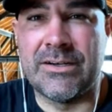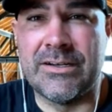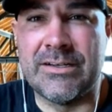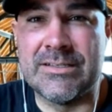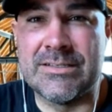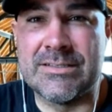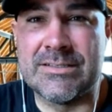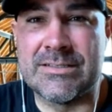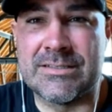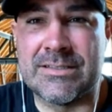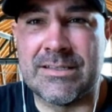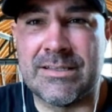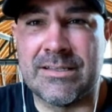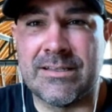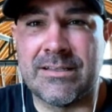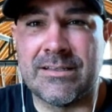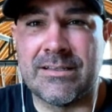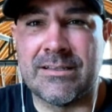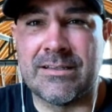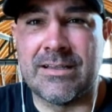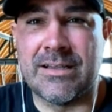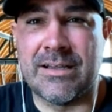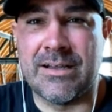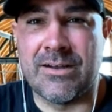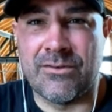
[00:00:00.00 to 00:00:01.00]
is
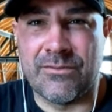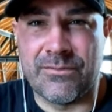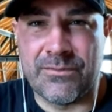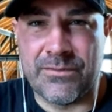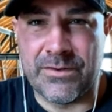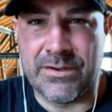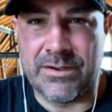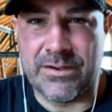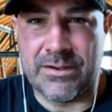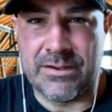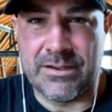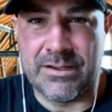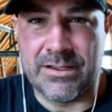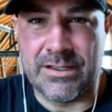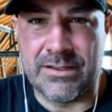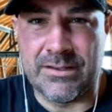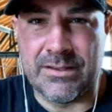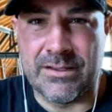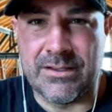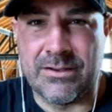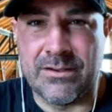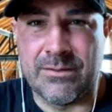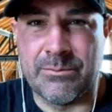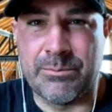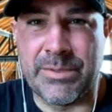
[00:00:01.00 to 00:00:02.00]
the alpha and
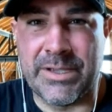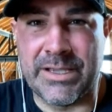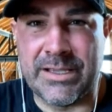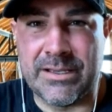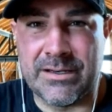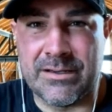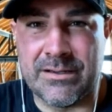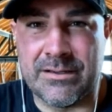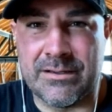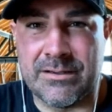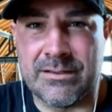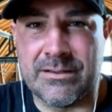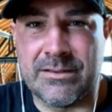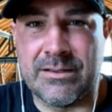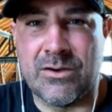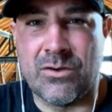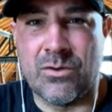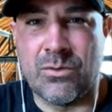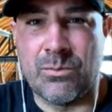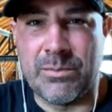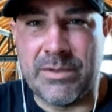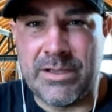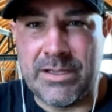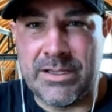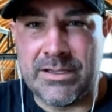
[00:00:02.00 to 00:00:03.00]
the beta and the
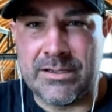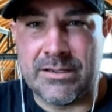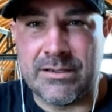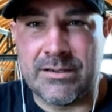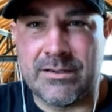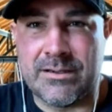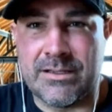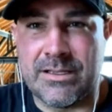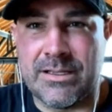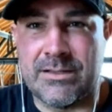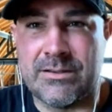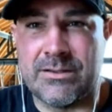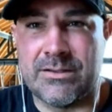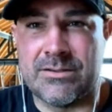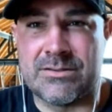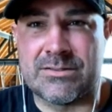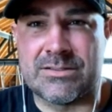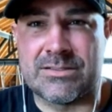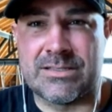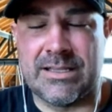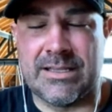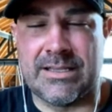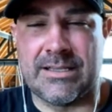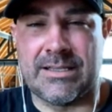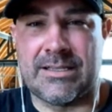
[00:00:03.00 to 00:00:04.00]
omega, and
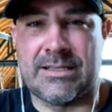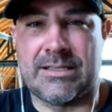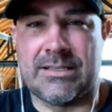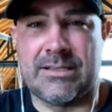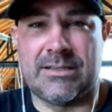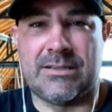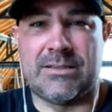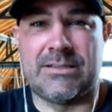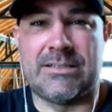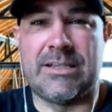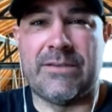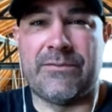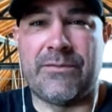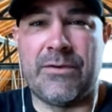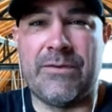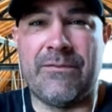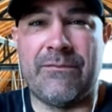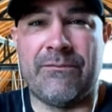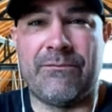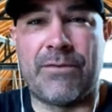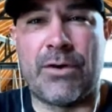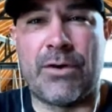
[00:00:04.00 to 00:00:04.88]
there's like different